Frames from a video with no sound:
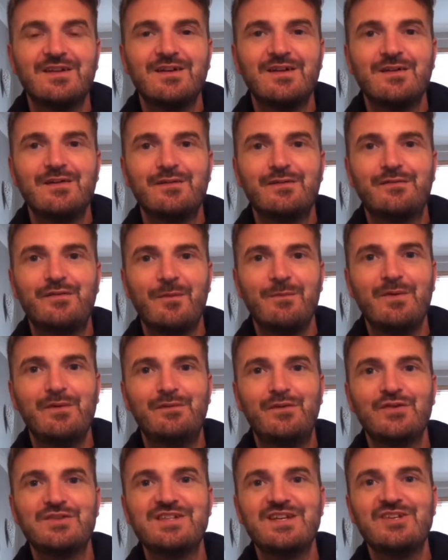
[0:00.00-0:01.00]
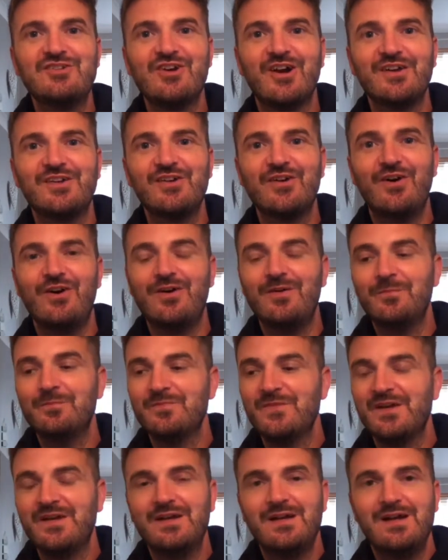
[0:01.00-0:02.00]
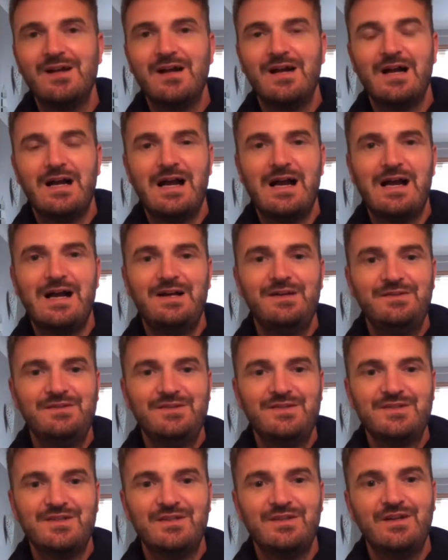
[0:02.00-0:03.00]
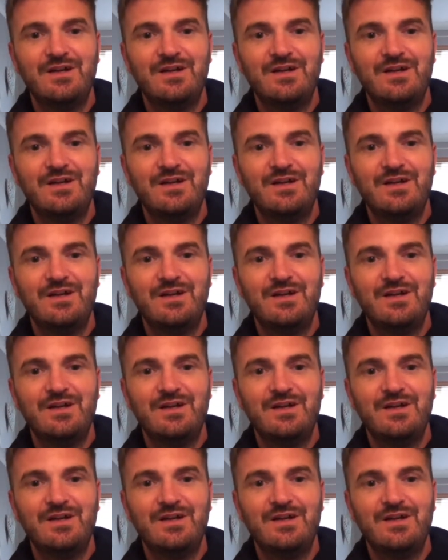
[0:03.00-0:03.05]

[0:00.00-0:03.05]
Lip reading: from the footage I got, and